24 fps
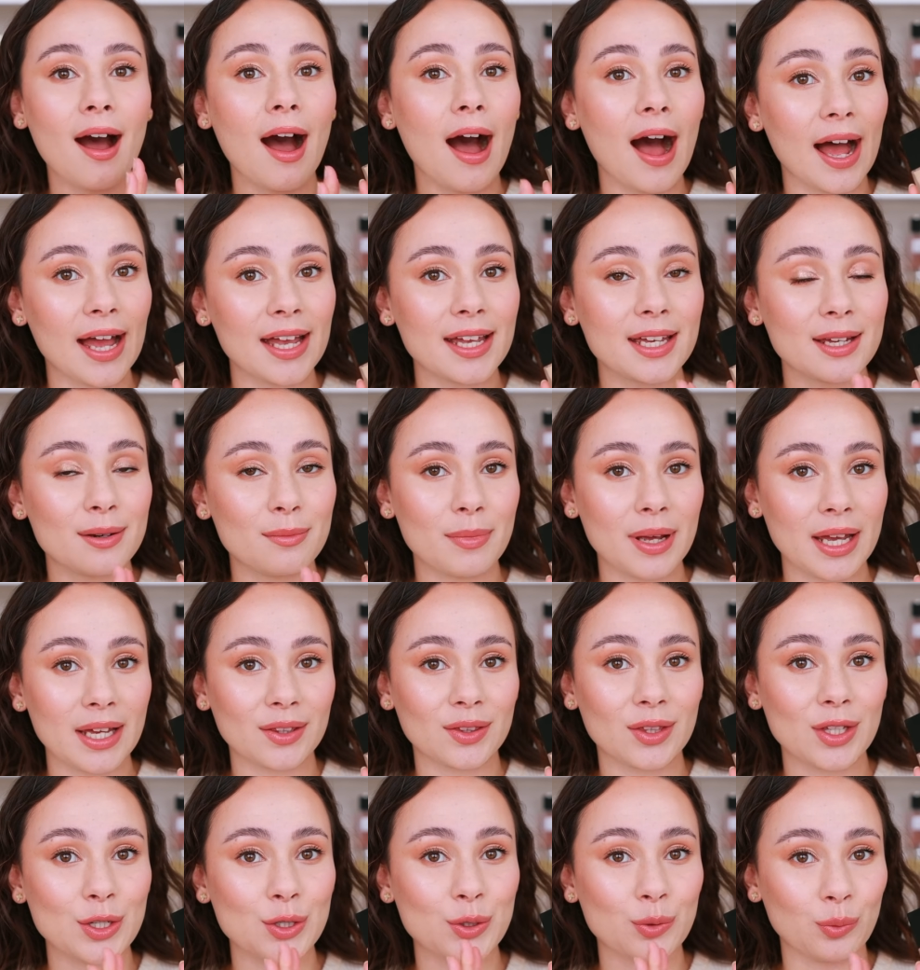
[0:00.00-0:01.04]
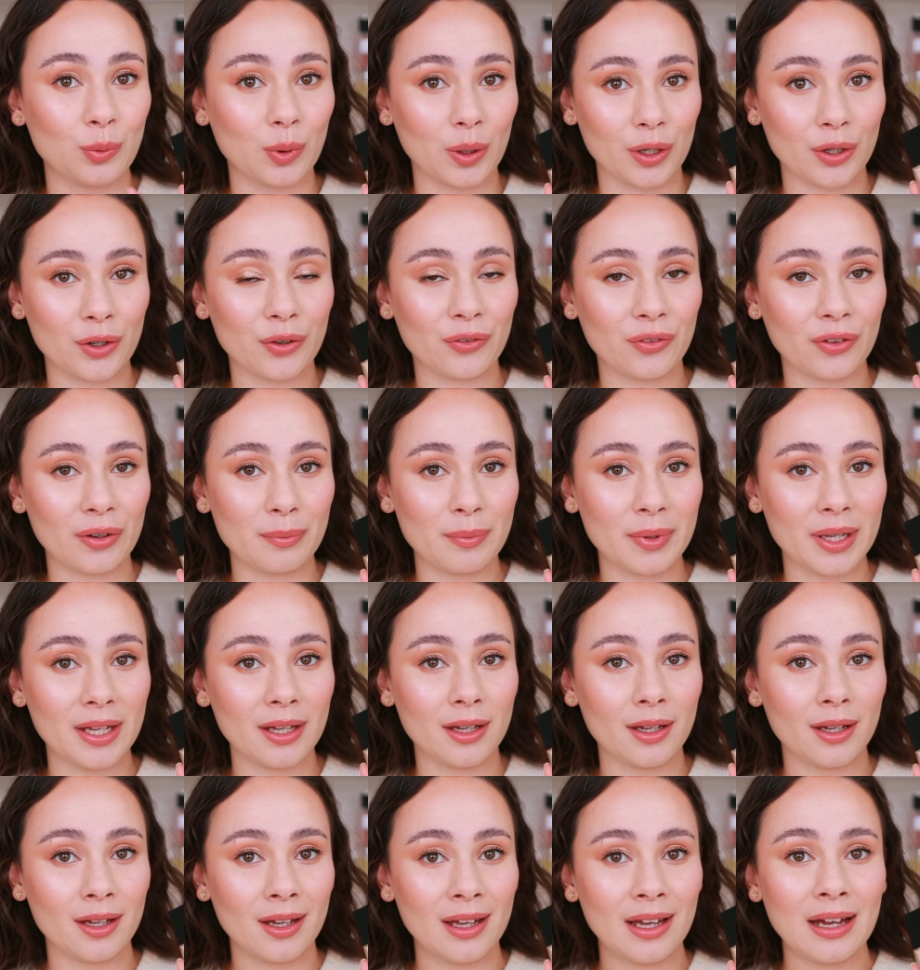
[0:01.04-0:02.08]
I can make this work for
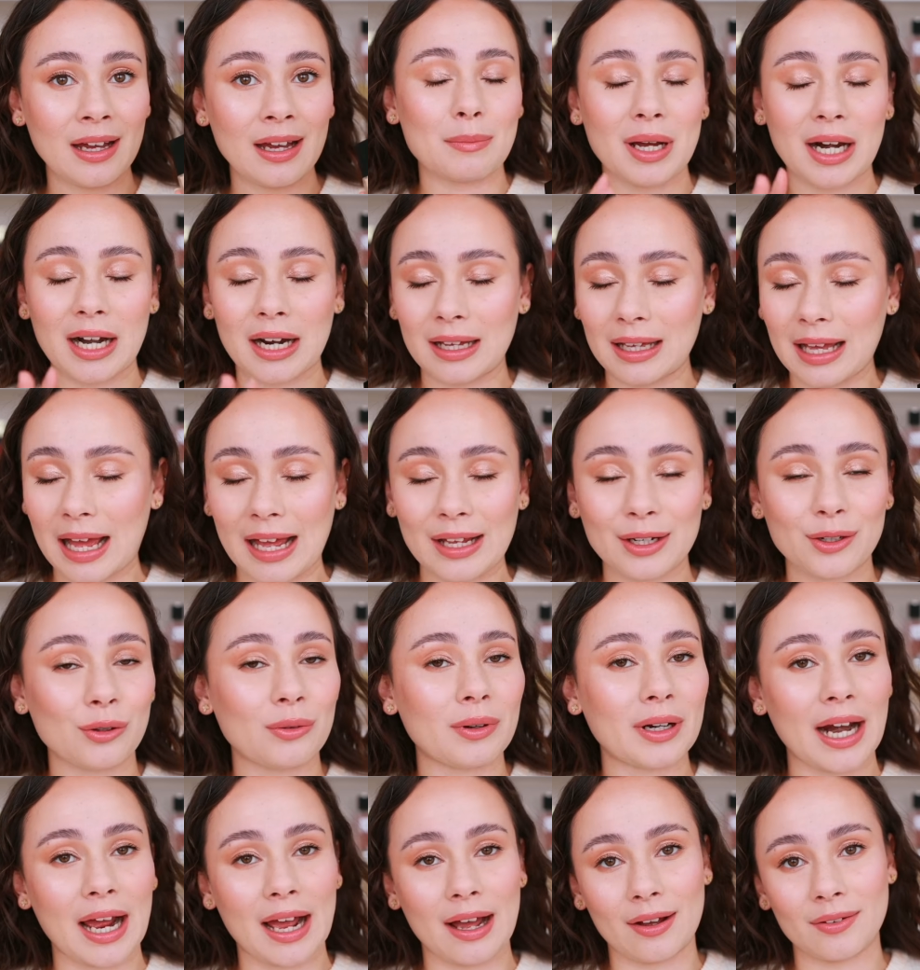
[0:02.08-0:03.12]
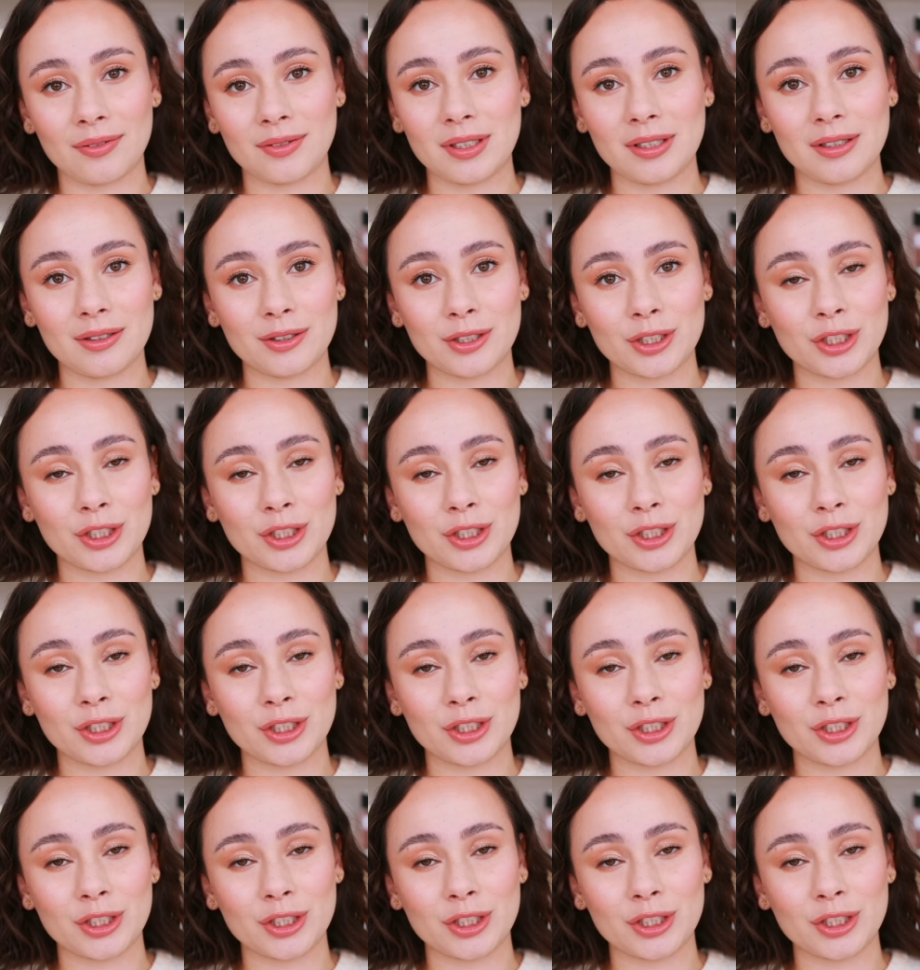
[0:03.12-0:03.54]
me, but I don't want to have to.